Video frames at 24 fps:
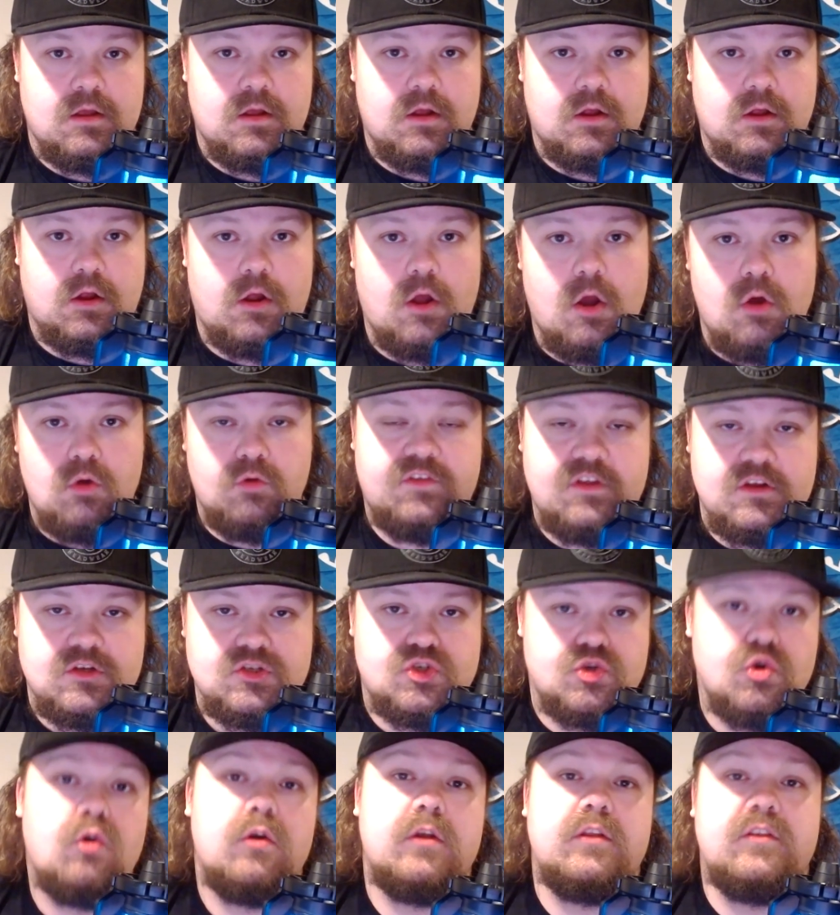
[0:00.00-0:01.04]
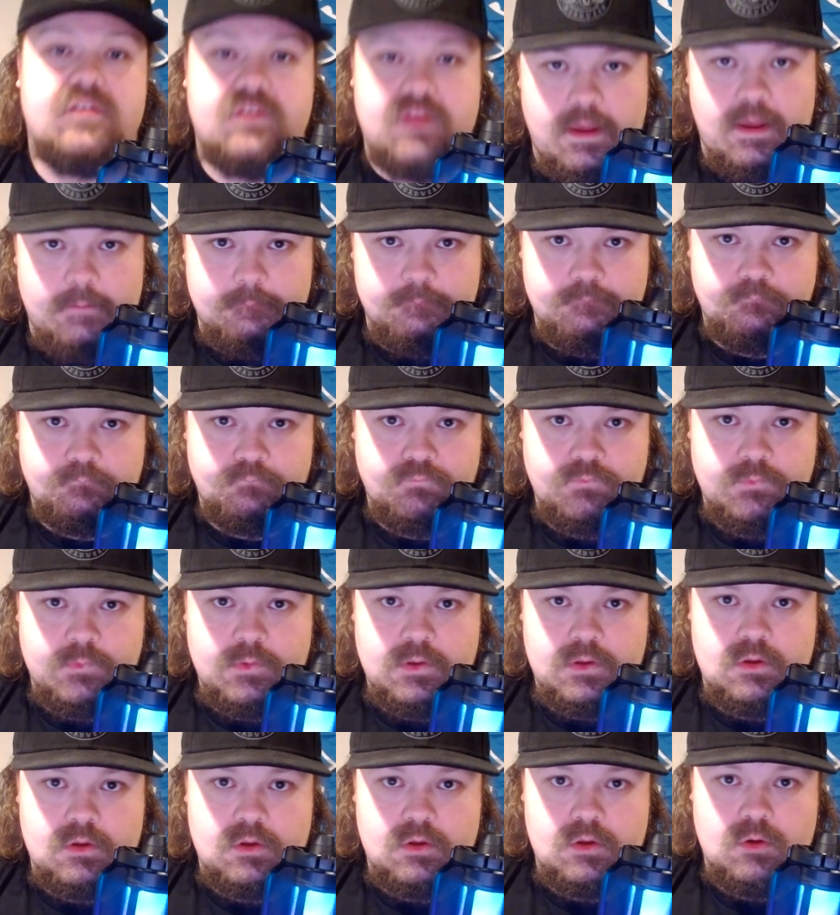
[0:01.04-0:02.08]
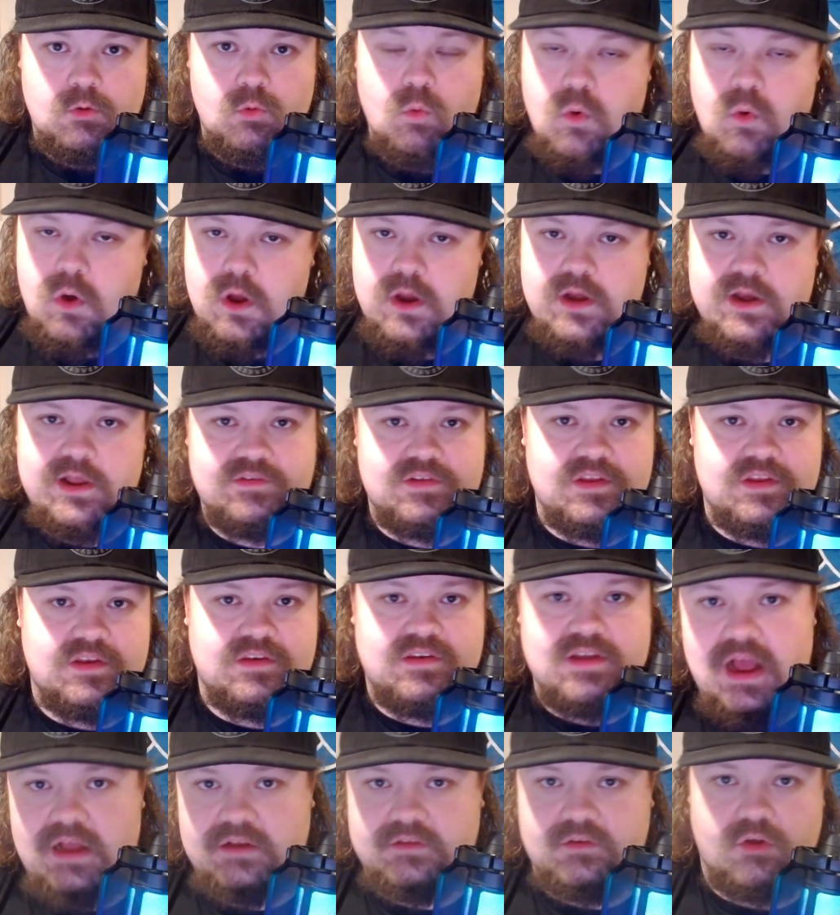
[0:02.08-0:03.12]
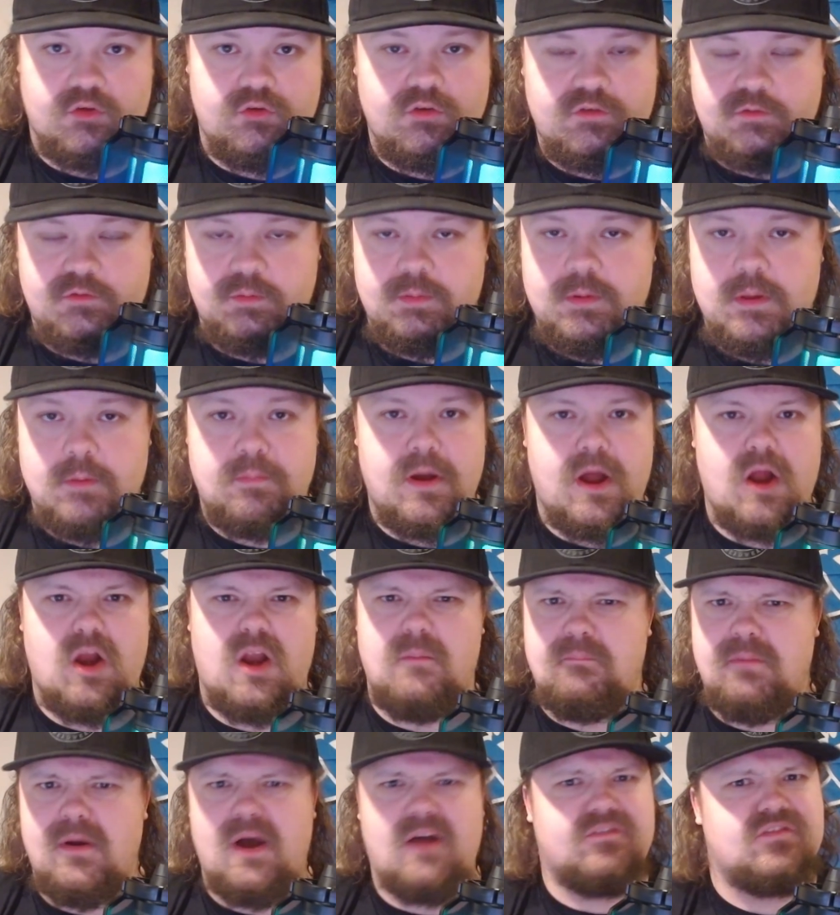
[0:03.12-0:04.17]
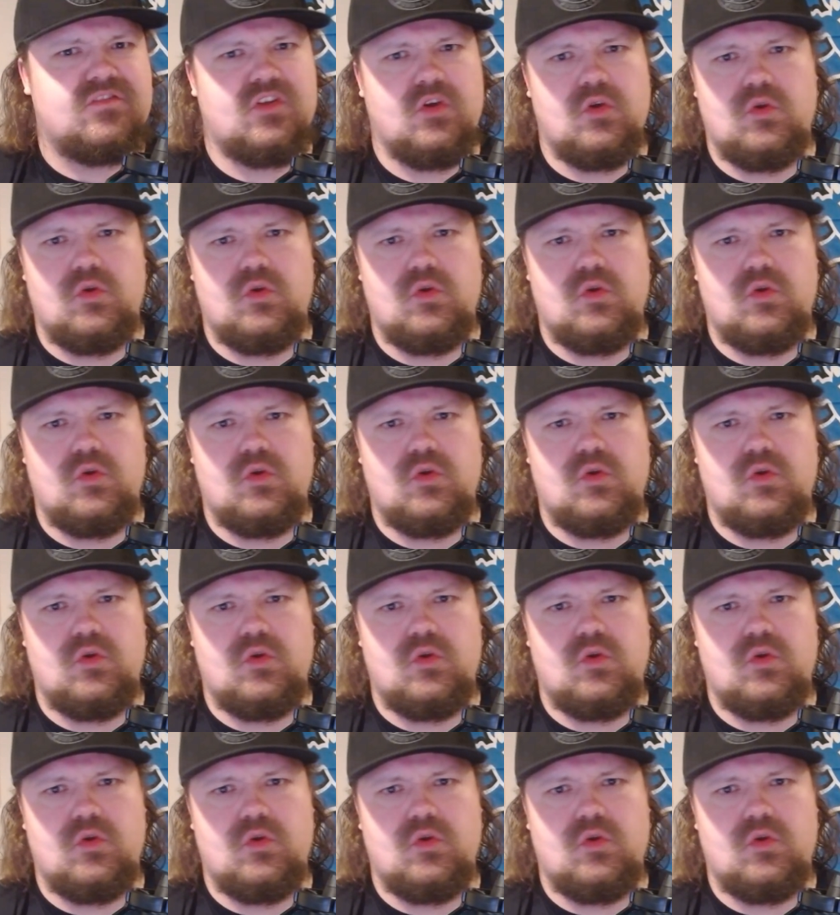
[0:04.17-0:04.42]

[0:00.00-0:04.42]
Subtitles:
goes and joins them. One is a doctor, used to be a pirate, buff dude,